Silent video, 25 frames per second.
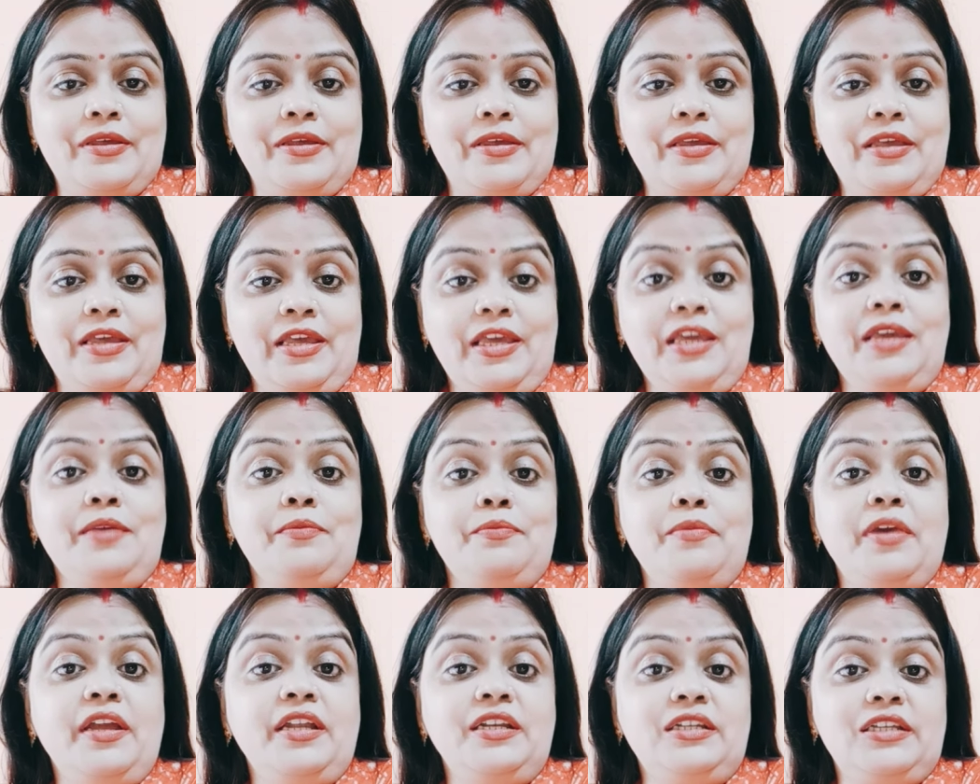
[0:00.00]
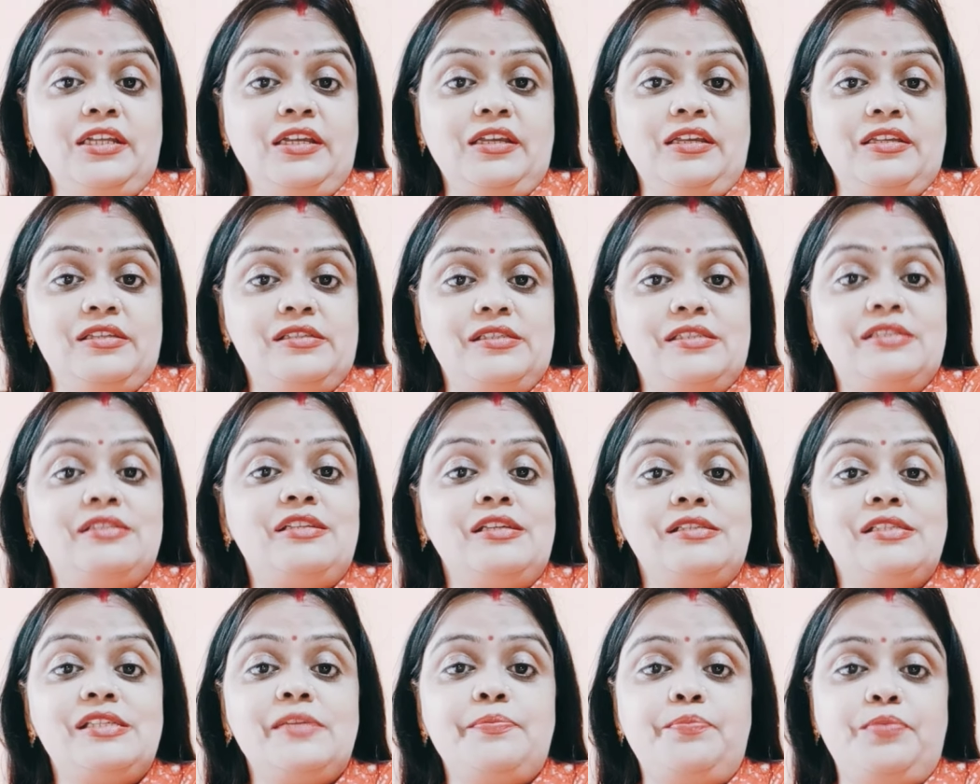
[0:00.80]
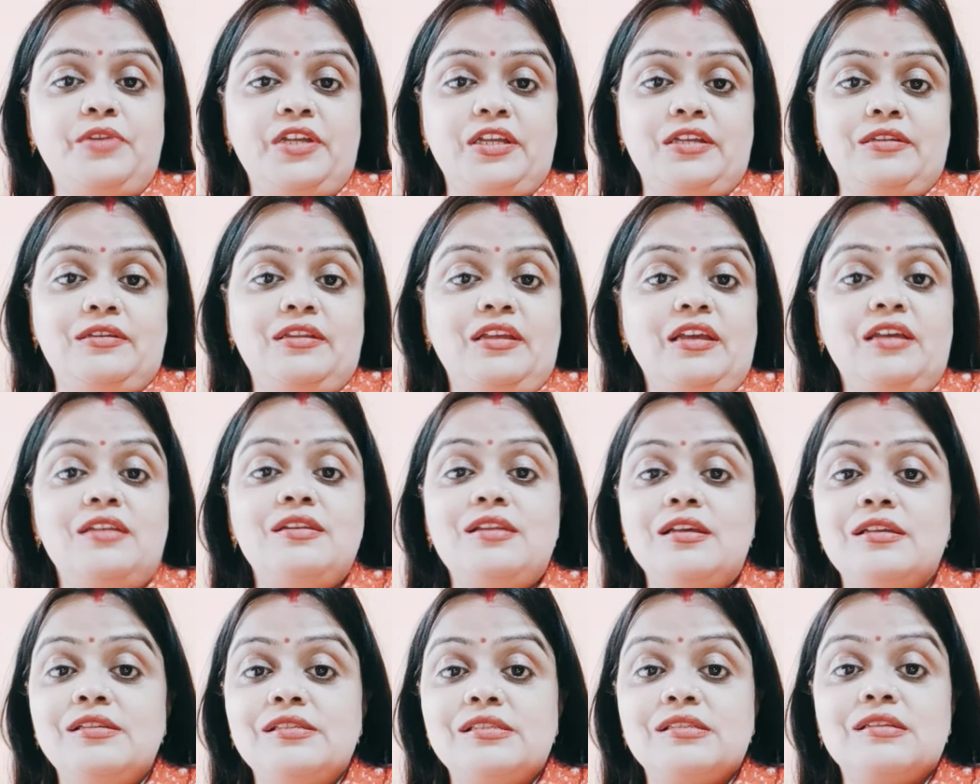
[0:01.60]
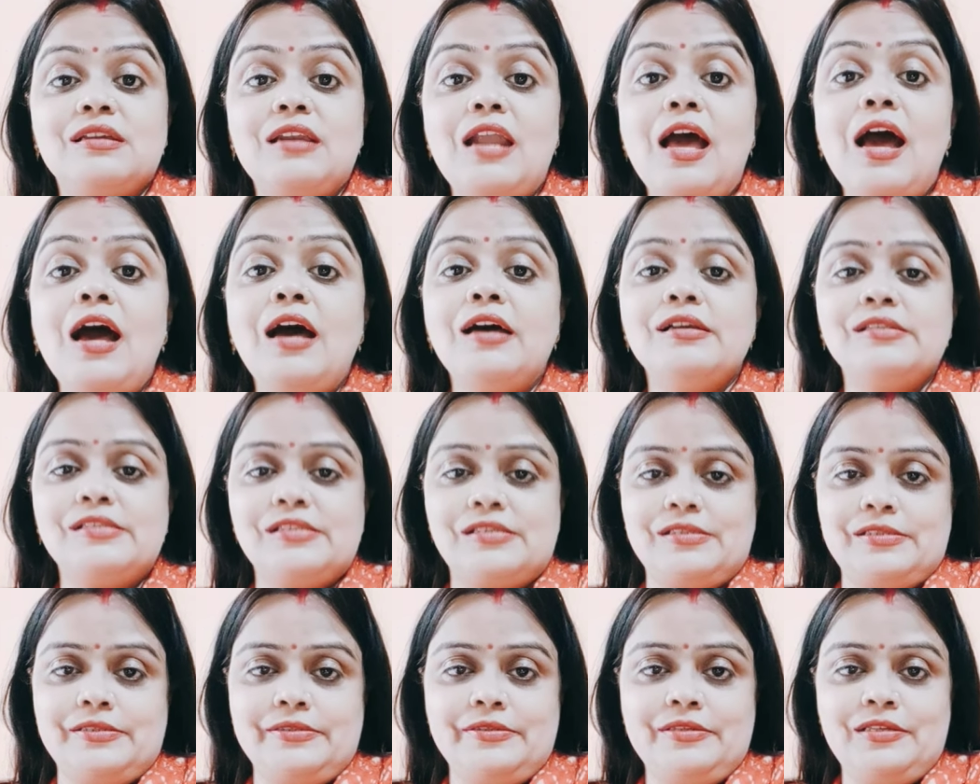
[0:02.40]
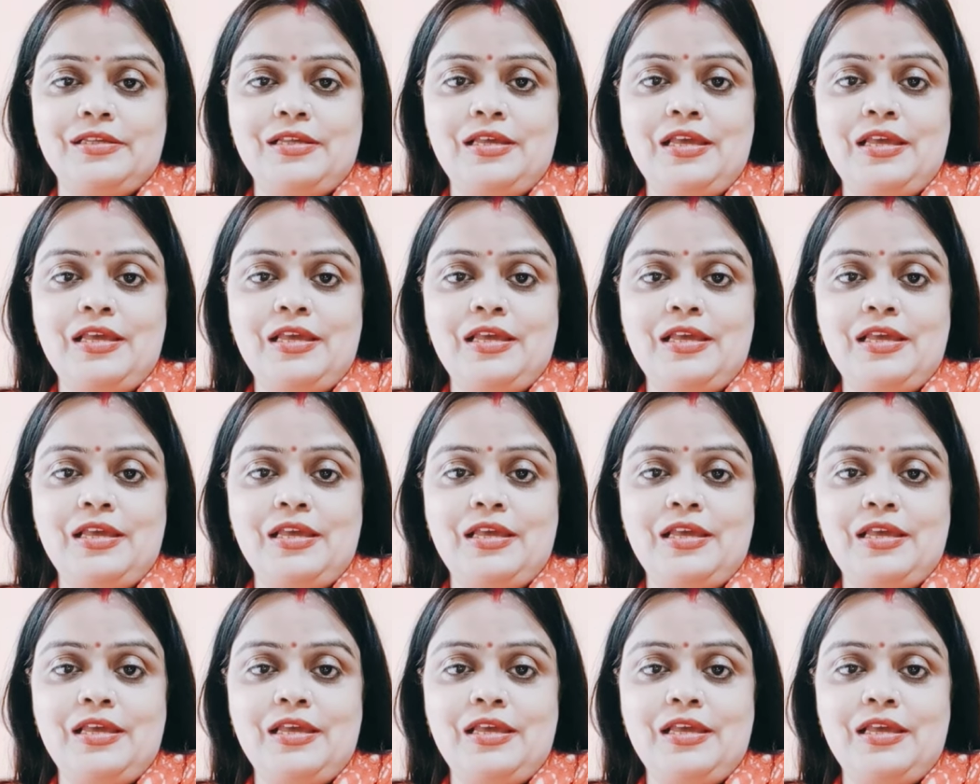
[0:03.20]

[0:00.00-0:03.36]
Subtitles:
He maintains discipline in his class.